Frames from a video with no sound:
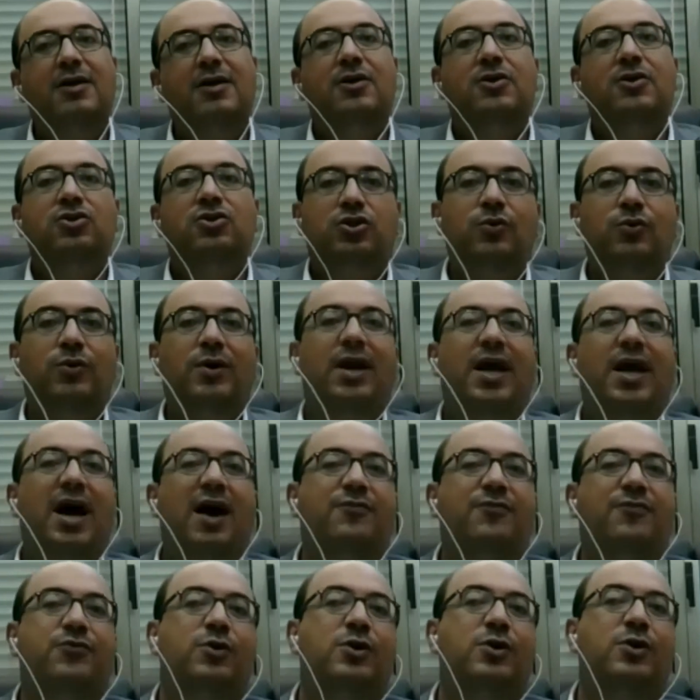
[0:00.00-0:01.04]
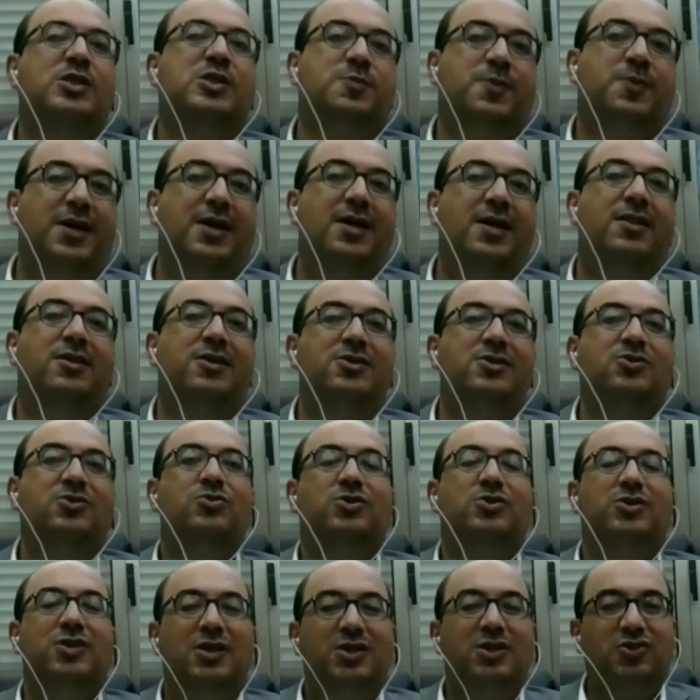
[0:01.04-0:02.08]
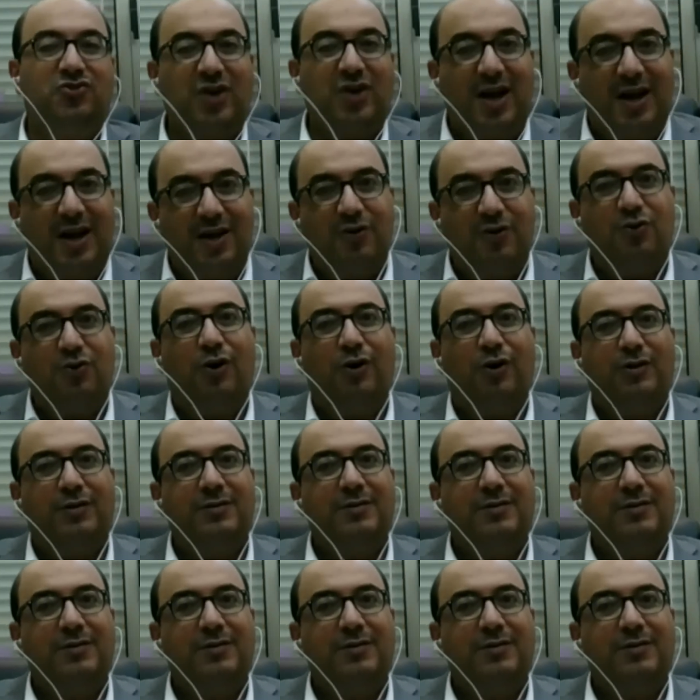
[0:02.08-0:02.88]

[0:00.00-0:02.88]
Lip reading: she will have to explain this to the Israeli court.